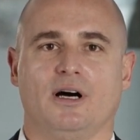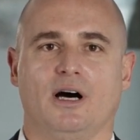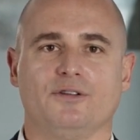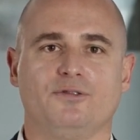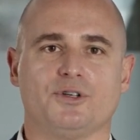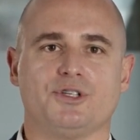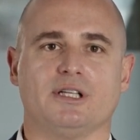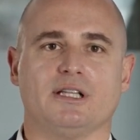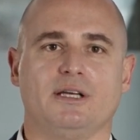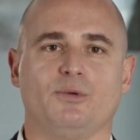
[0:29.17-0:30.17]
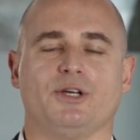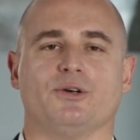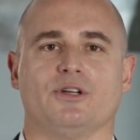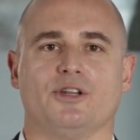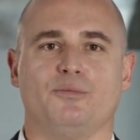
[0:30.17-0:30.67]
Unfortunately, we
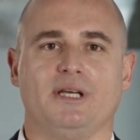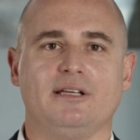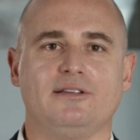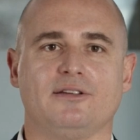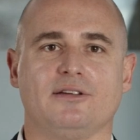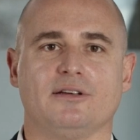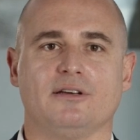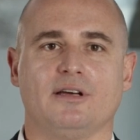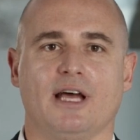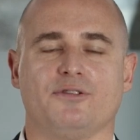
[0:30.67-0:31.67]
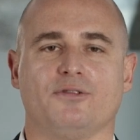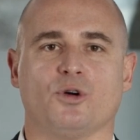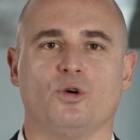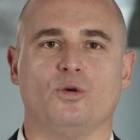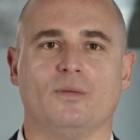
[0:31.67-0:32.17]
could not meet at
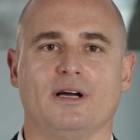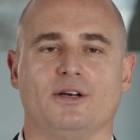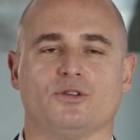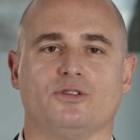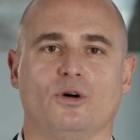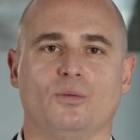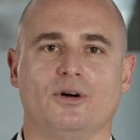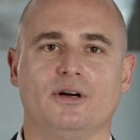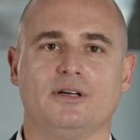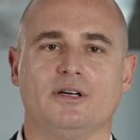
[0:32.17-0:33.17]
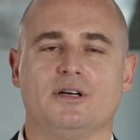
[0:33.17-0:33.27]
Fakuma in October,